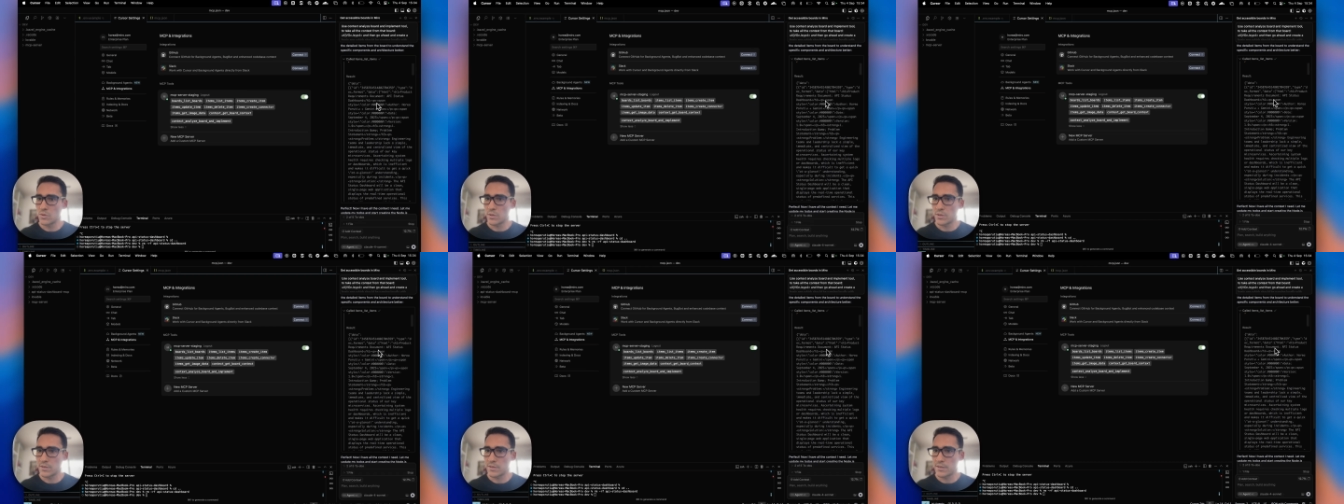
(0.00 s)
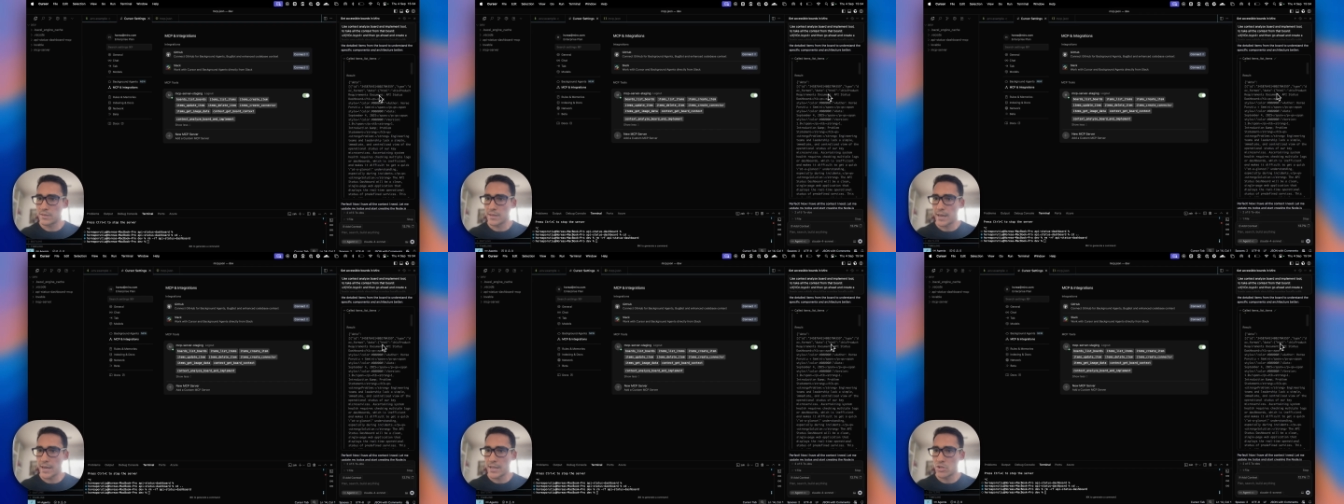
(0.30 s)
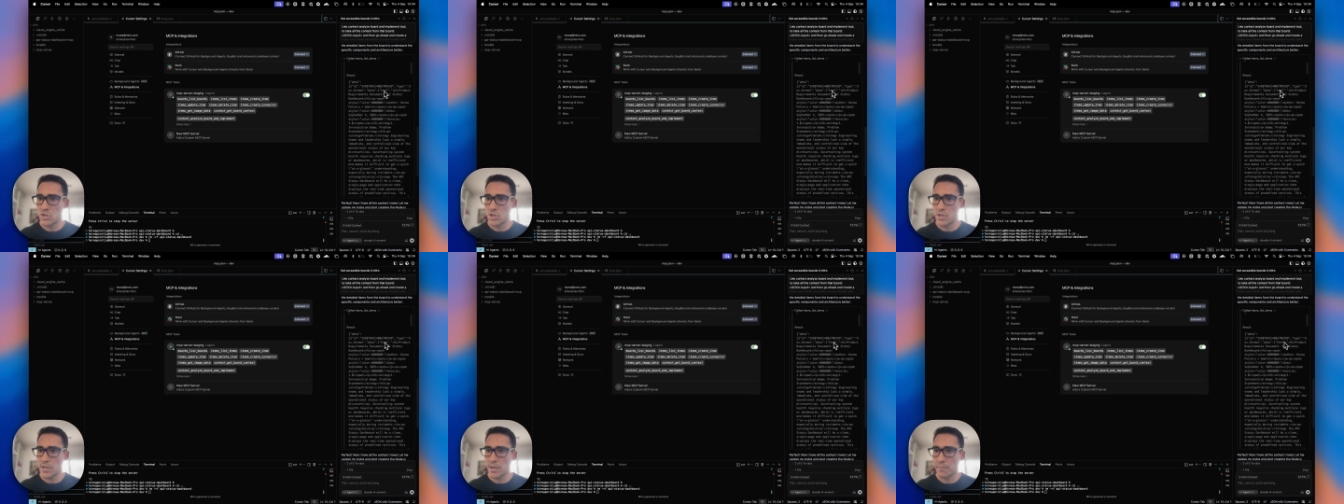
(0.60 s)
So you can see the
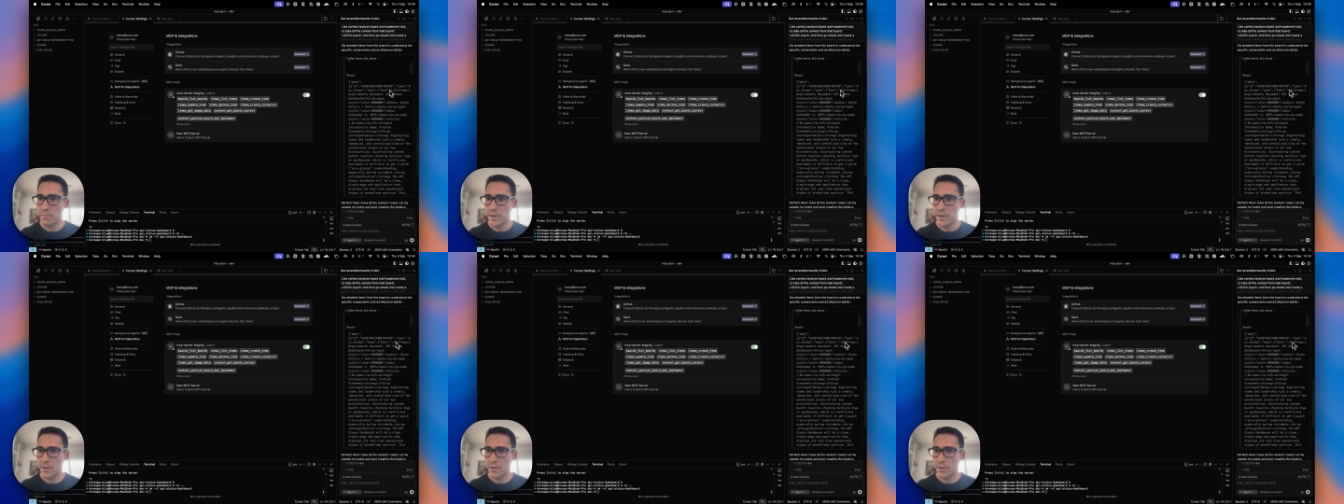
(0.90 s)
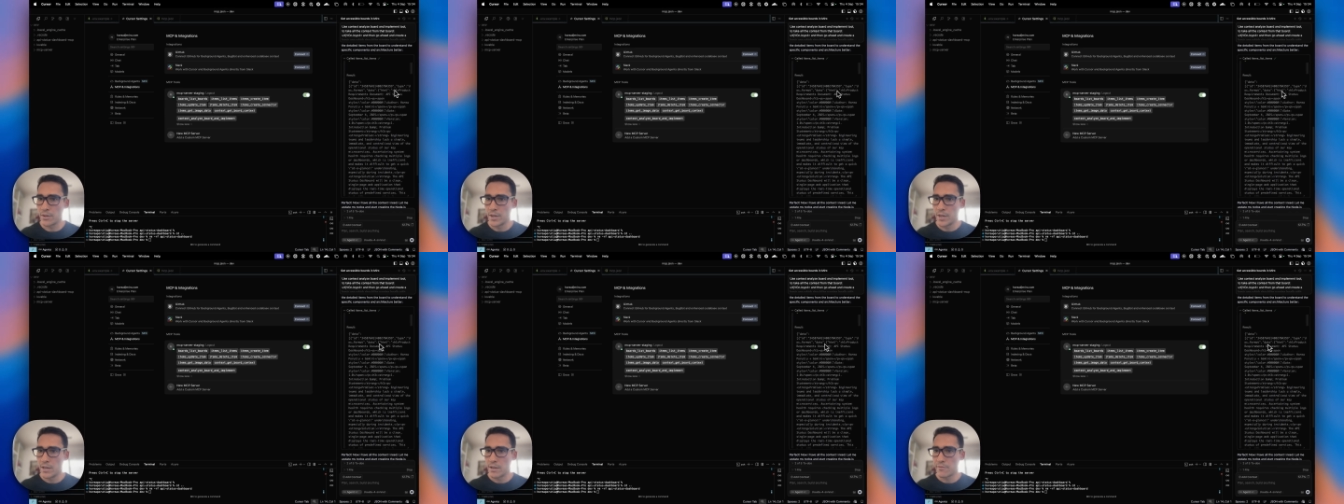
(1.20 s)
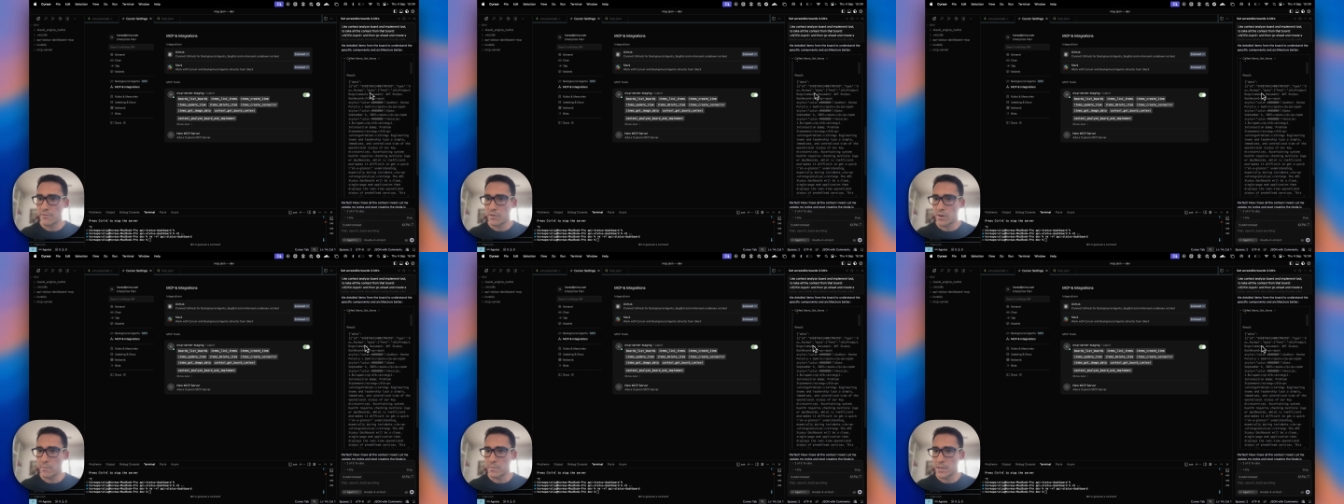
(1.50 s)
HTML
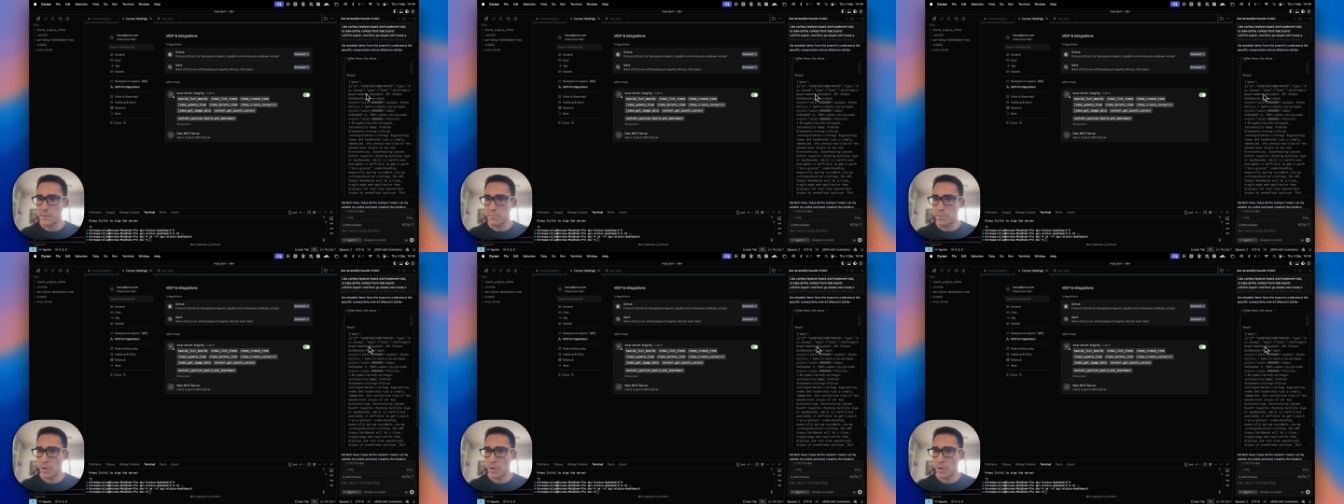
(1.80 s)
from the